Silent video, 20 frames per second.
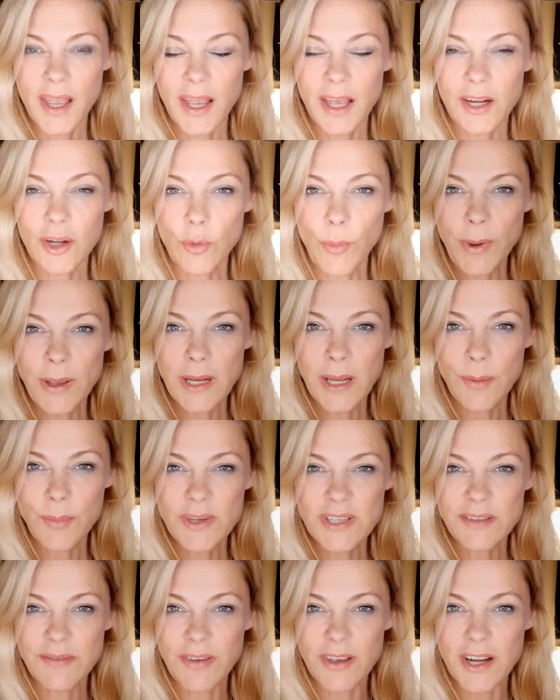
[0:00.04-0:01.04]
Hello, my name
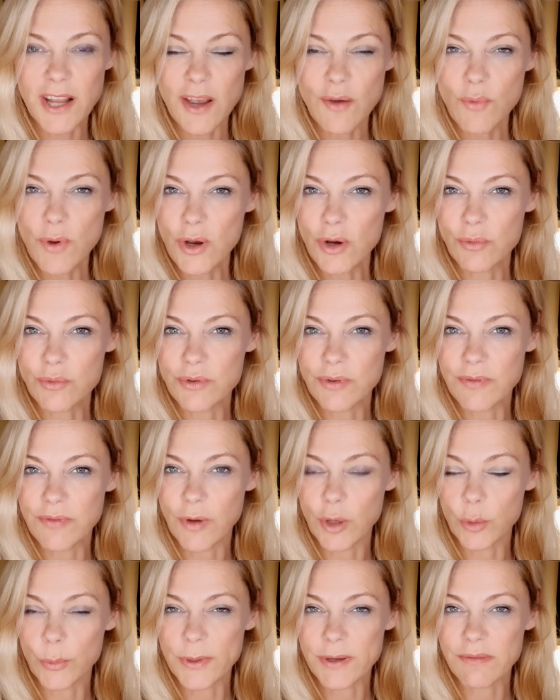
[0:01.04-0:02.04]
is Fenna. Welcome to
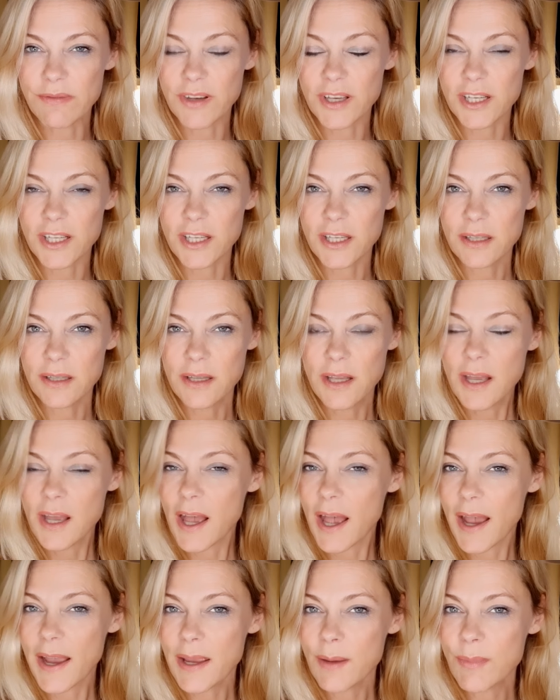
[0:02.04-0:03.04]
Following Fenna.
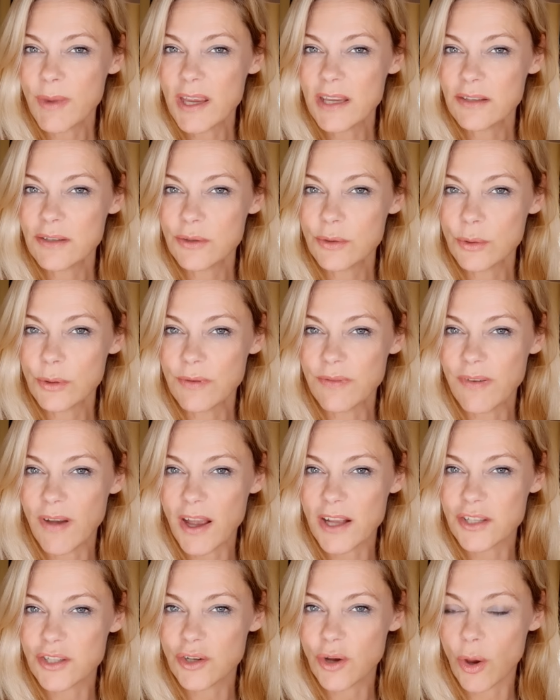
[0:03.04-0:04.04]
I am a
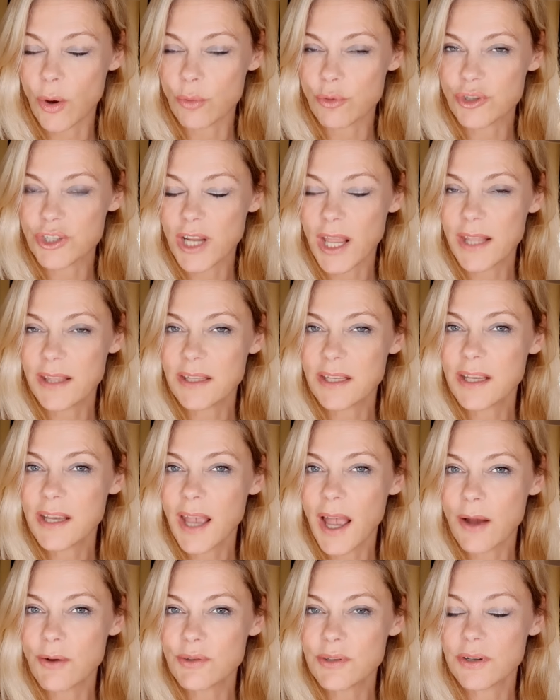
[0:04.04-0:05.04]
certified coach and
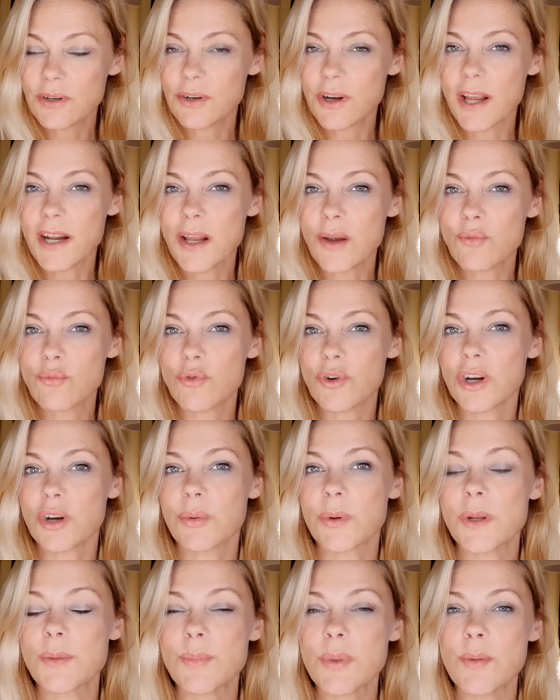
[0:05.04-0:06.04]
counselor, and I work
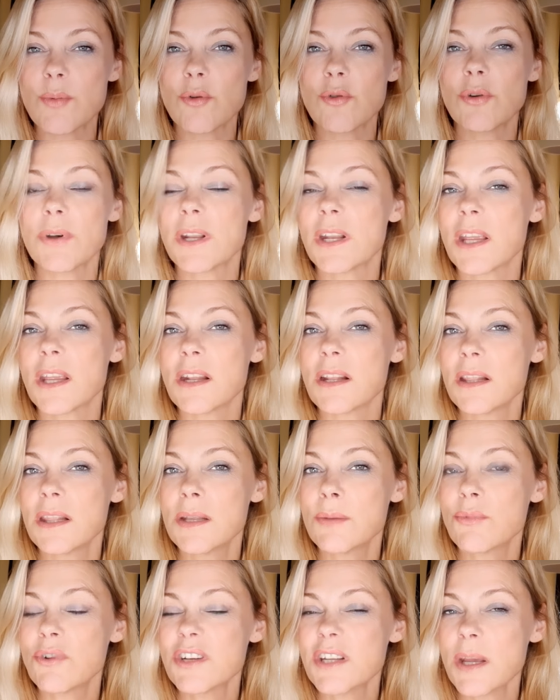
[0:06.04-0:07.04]
with people in a
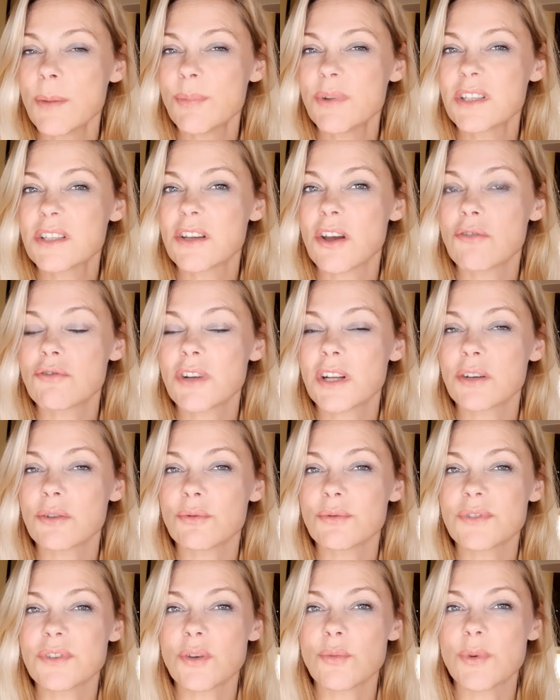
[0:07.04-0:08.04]
limerent episode and
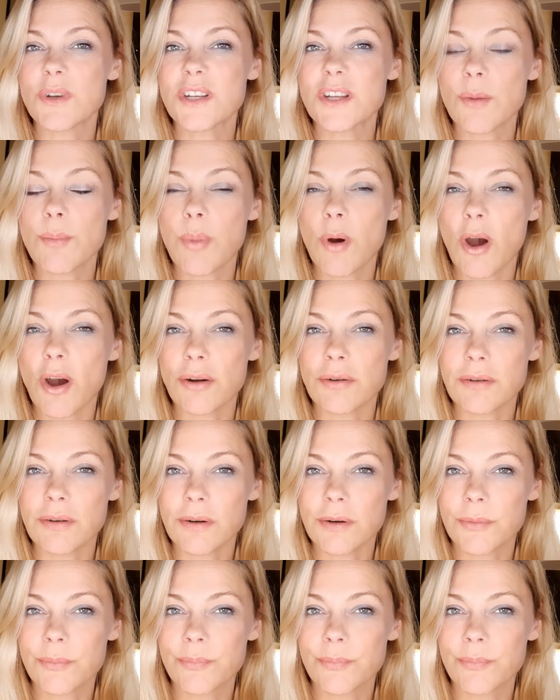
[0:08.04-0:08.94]
also with their partner.